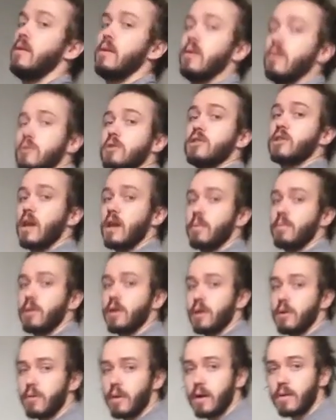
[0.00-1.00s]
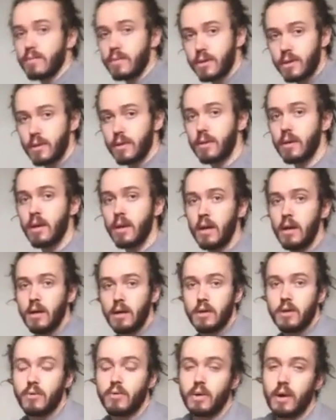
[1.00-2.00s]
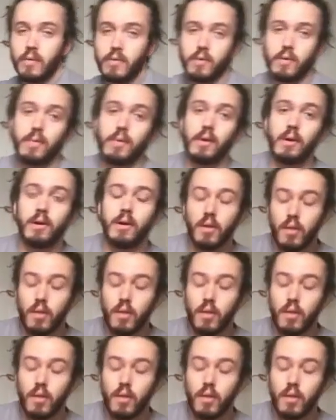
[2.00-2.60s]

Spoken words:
Just kind of play around with it, do whatever.